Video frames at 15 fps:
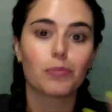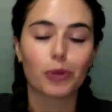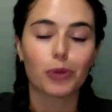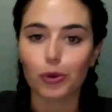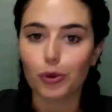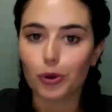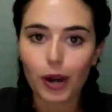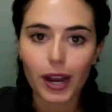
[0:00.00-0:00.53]

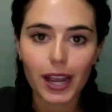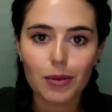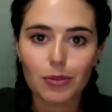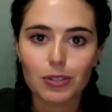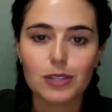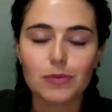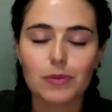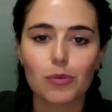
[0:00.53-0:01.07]
butyrate, which
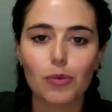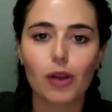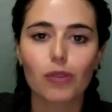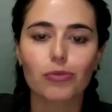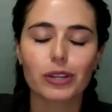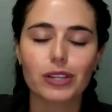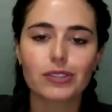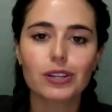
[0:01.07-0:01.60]
has been well
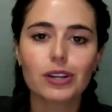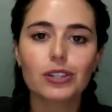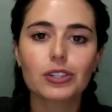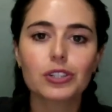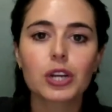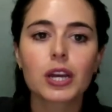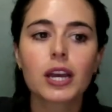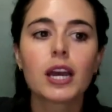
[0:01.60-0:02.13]

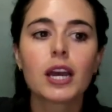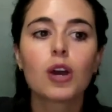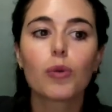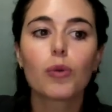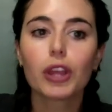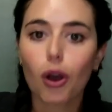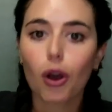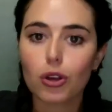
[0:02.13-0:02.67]
researched.
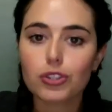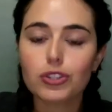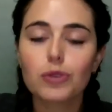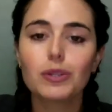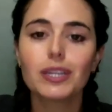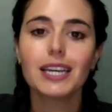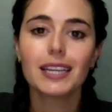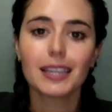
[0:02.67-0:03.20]
We also
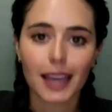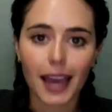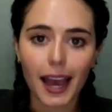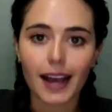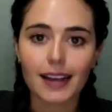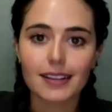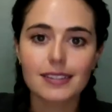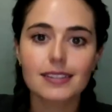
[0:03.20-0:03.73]
get
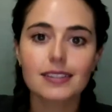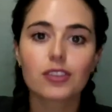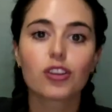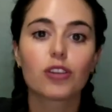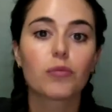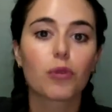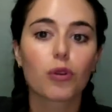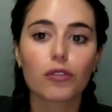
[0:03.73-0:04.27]
gas. The
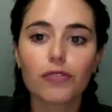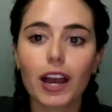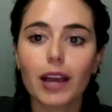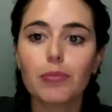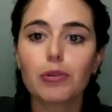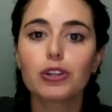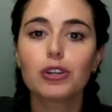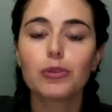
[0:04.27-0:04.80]
more
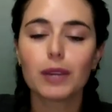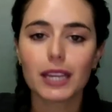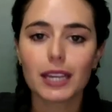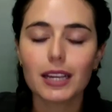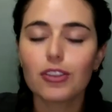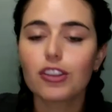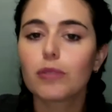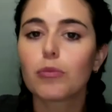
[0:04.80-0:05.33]
fiber you
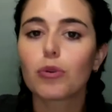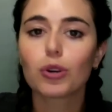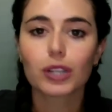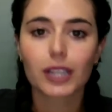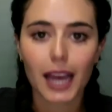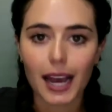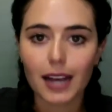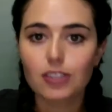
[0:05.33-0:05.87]
eat, the more
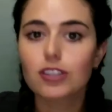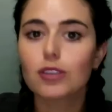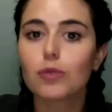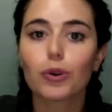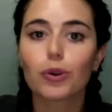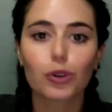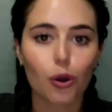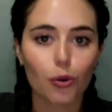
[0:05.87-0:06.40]
gas you
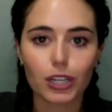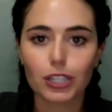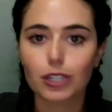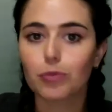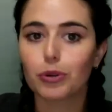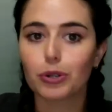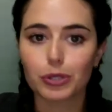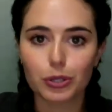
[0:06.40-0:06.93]
are going to
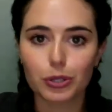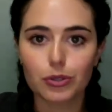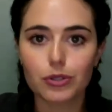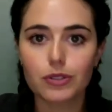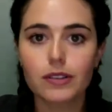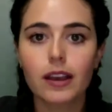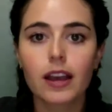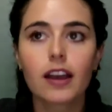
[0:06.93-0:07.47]

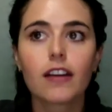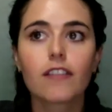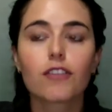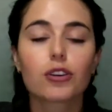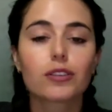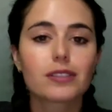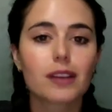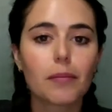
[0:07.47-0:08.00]
produce.
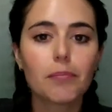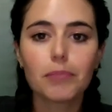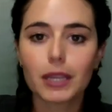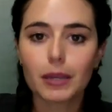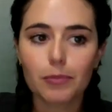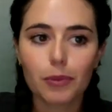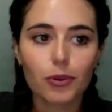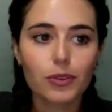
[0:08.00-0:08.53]
For some
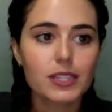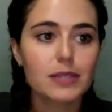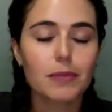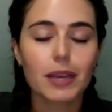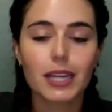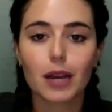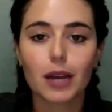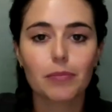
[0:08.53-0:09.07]
people, this
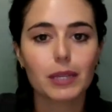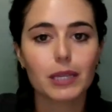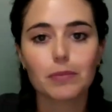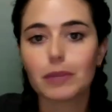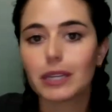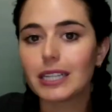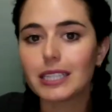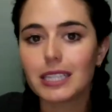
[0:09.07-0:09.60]
may not be a
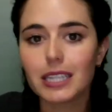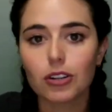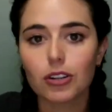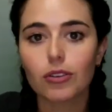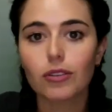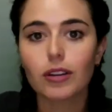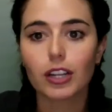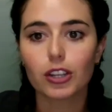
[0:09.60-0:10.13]
big
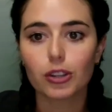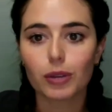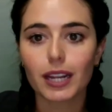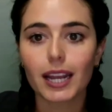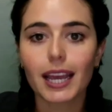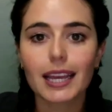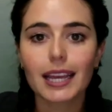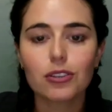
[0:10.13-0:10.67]
deal, and you can
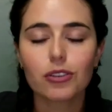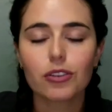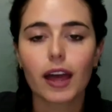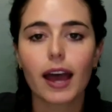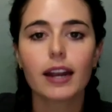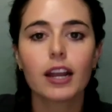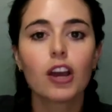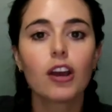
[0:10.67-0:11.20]
handle
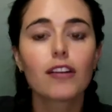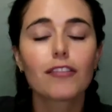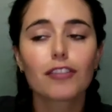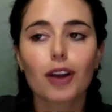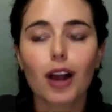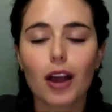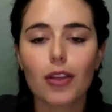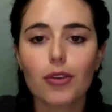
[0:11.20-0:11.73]
that.
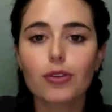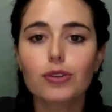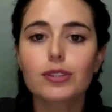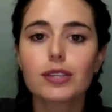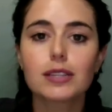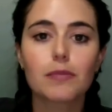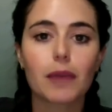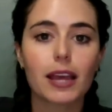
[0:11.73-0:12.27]
For others,
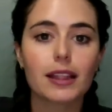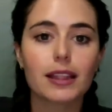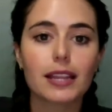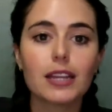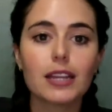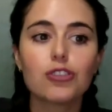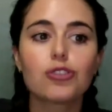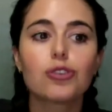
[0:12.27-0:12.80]
this may
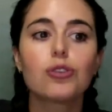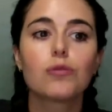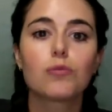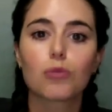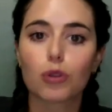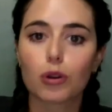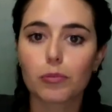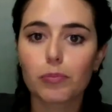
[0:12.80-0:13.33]
lead to
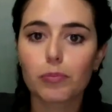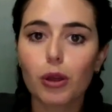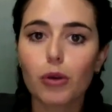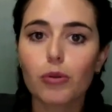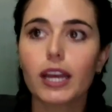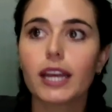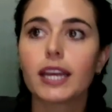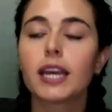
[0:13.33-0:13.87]
more
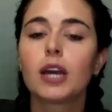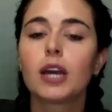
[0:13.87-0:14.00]
bloating,